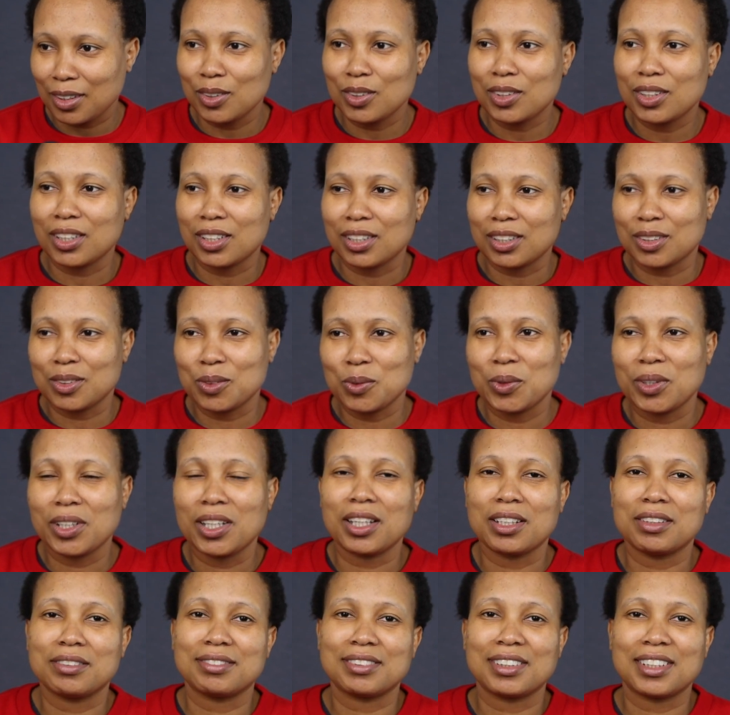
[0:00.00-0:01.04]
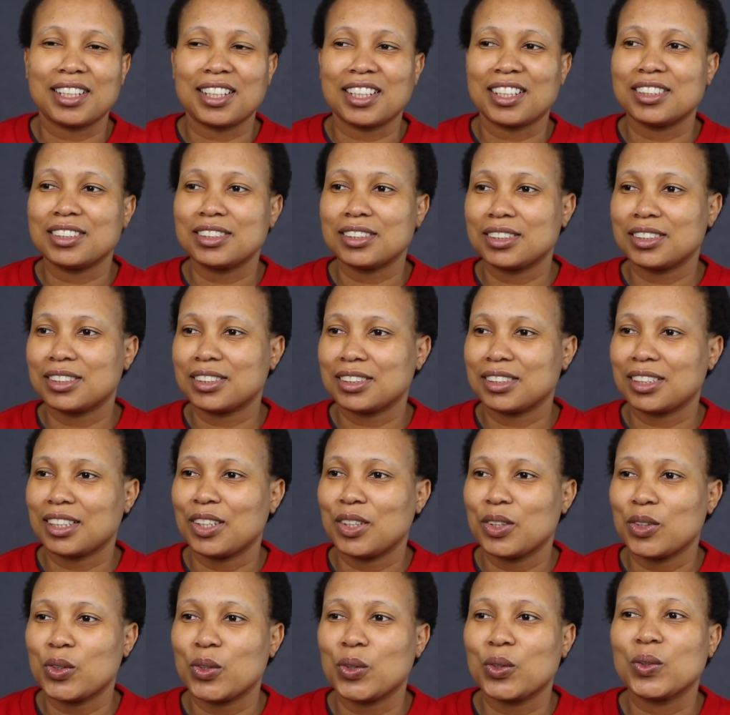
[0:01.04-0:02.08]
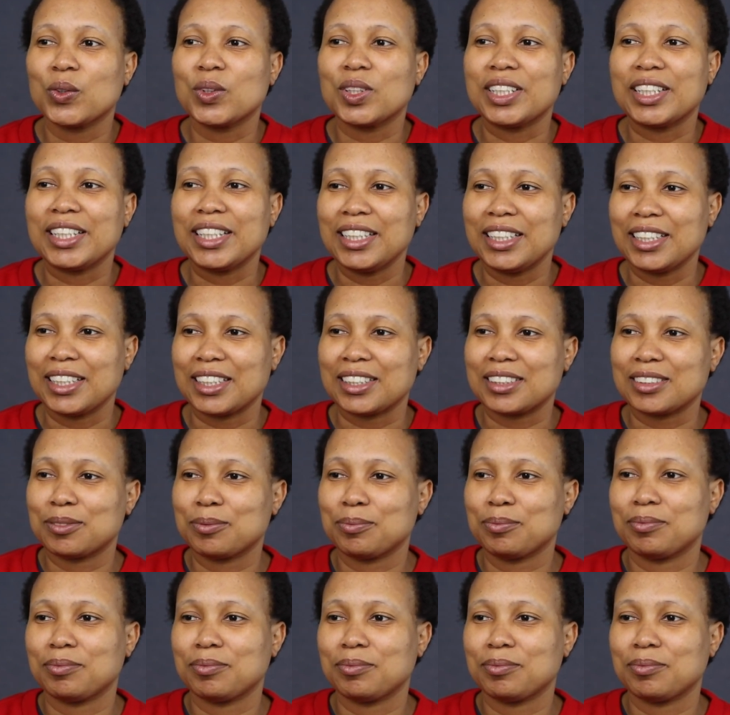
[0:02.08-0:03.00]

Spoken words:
Okay, we have a guest, Gorolina.